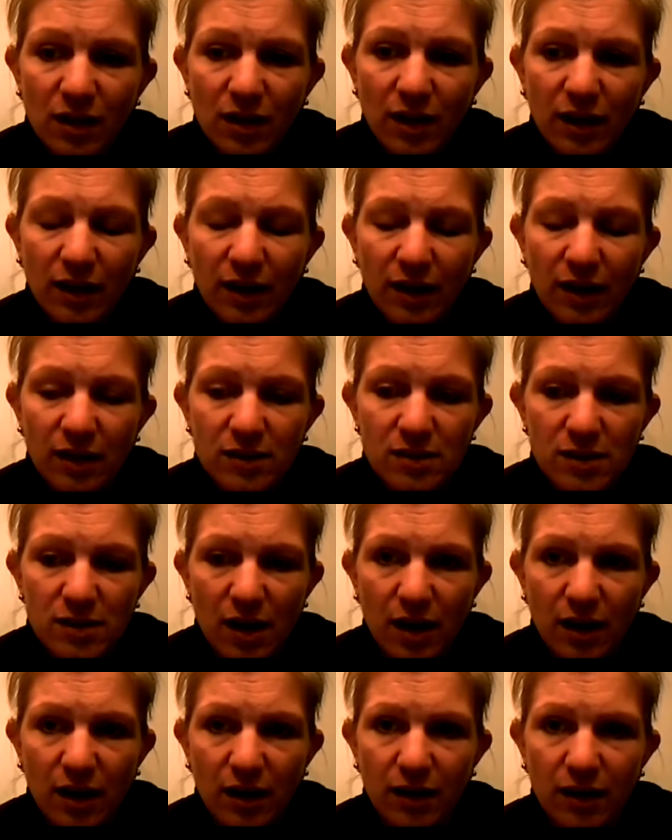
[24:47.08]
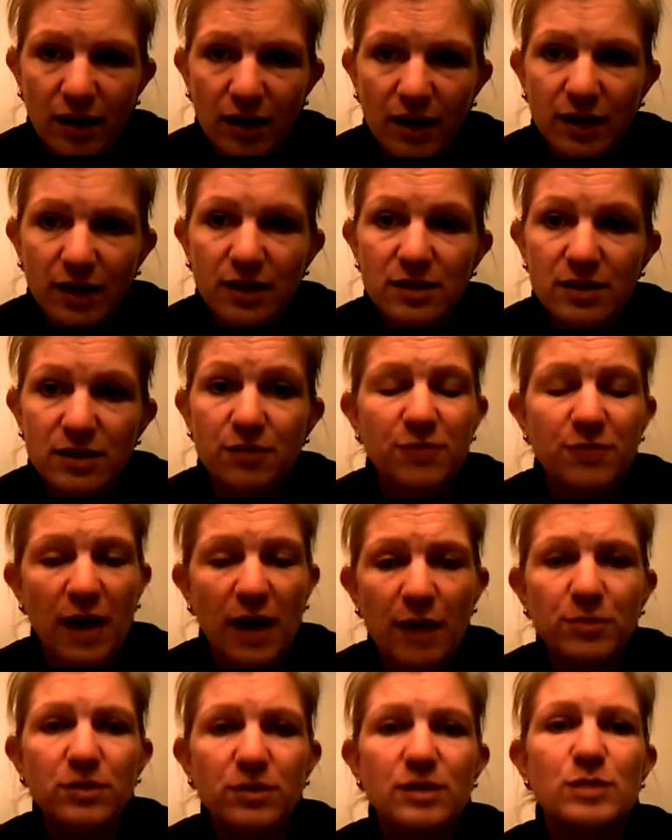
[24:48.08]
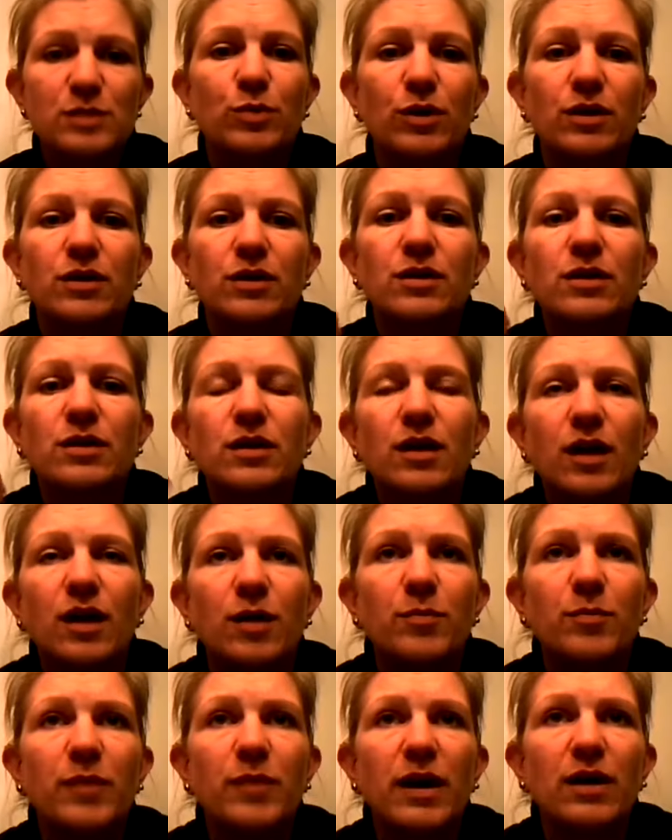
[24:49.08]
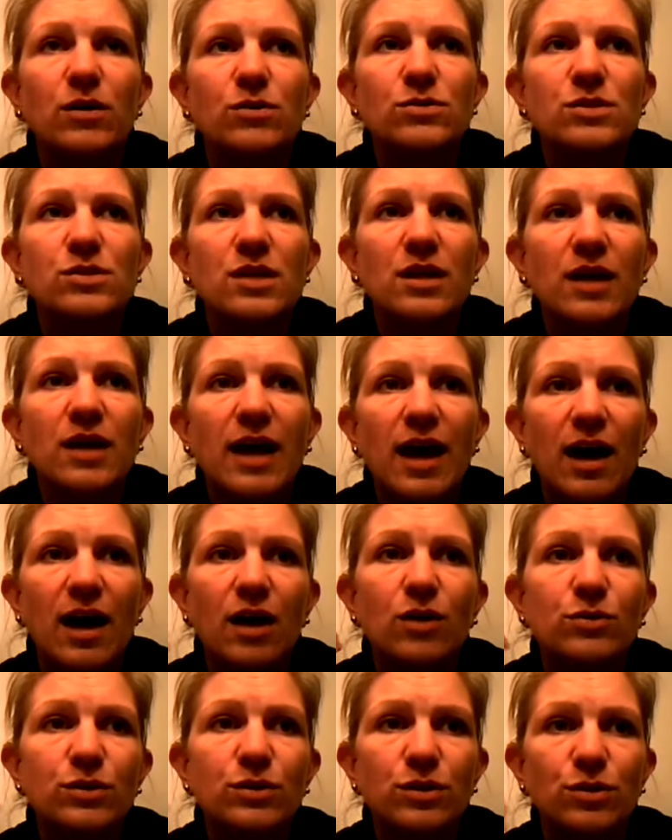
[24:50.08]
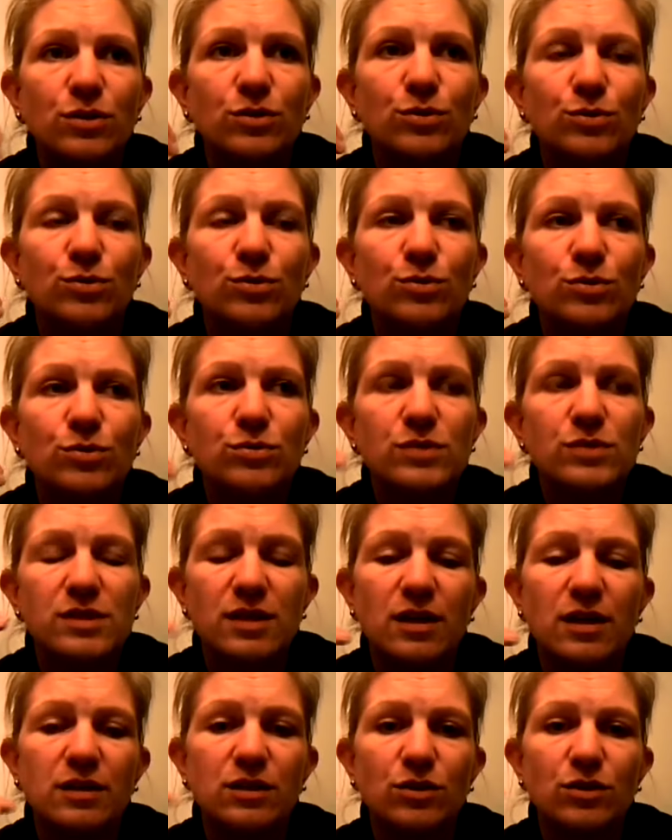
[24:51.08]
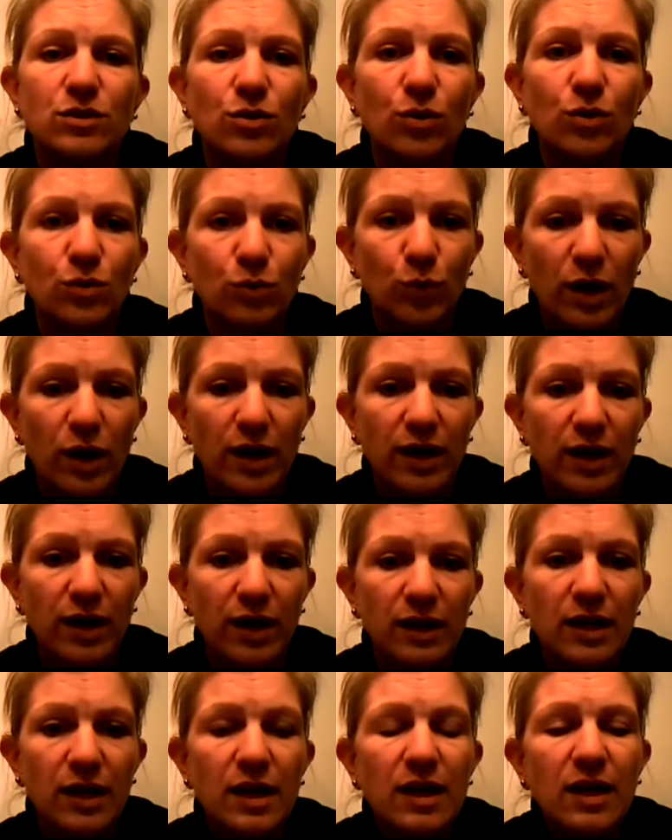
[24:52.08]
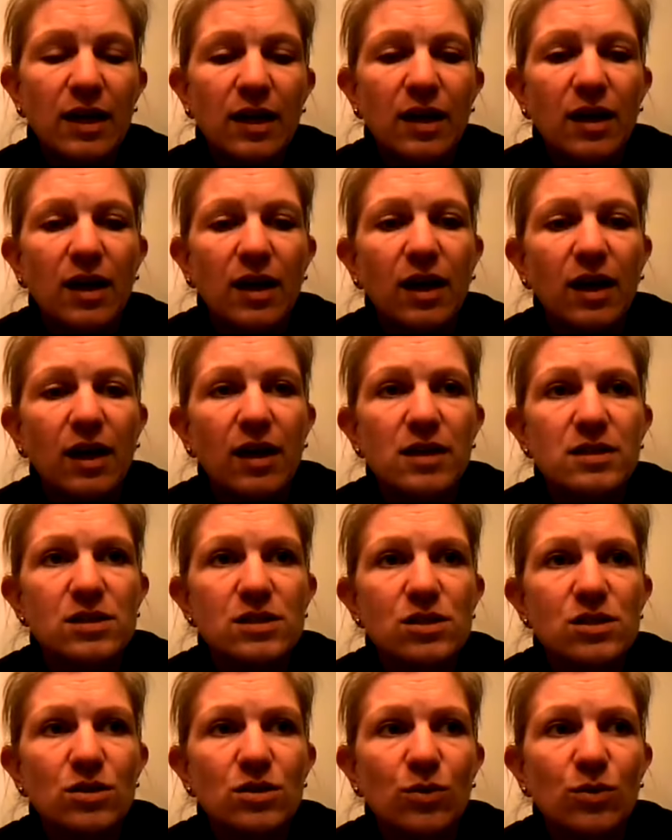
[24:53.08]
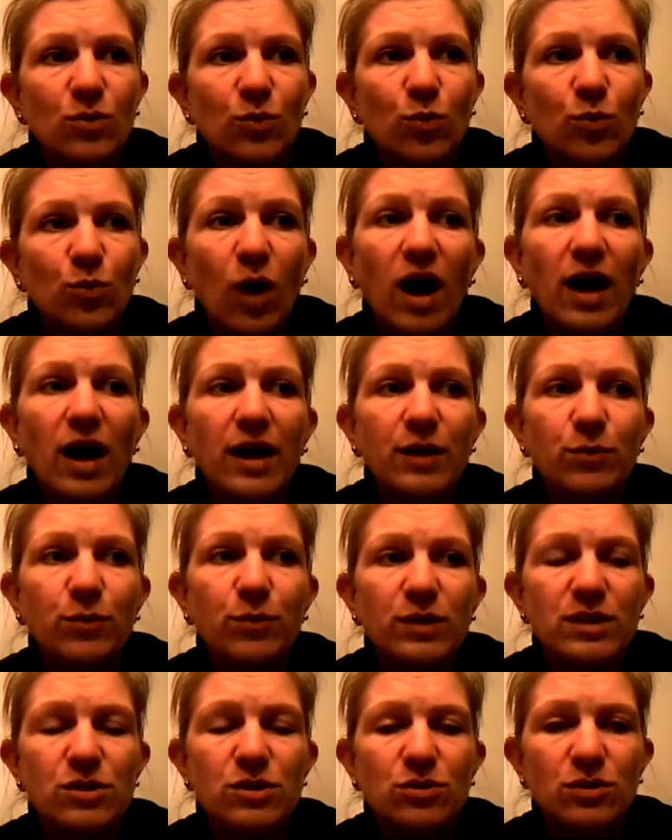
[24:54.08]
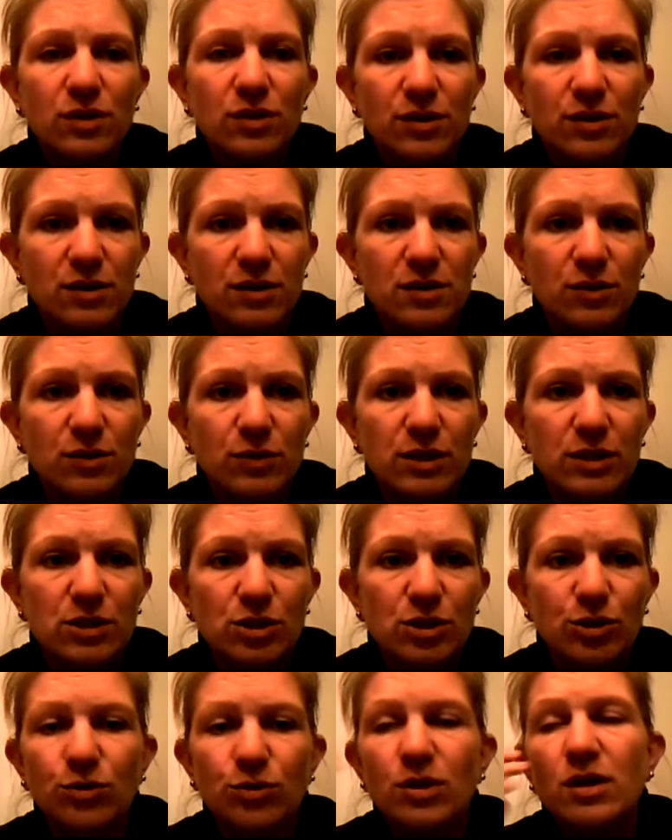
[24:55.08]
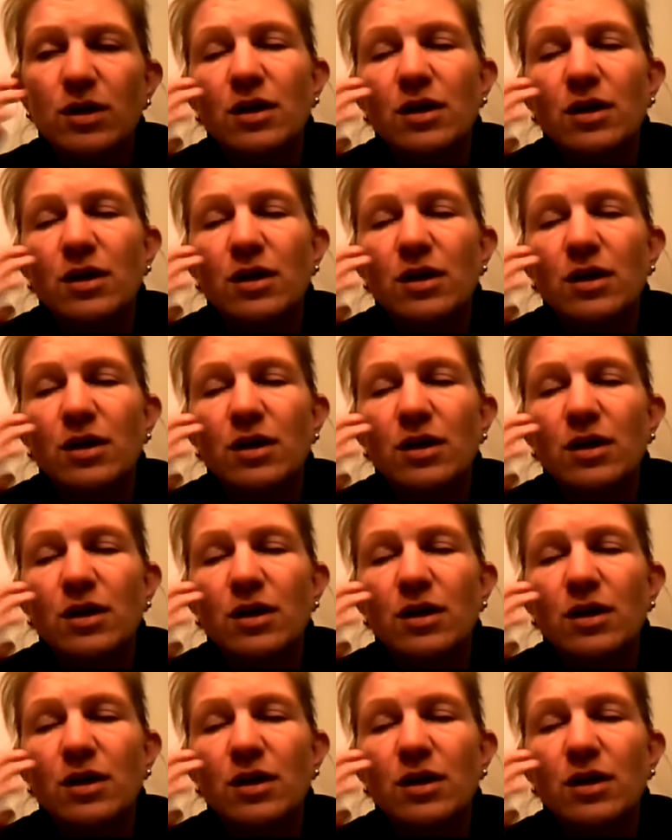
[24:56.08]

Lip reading: And it is a fabulous book about how you stand in your own way and why we do the things that we do.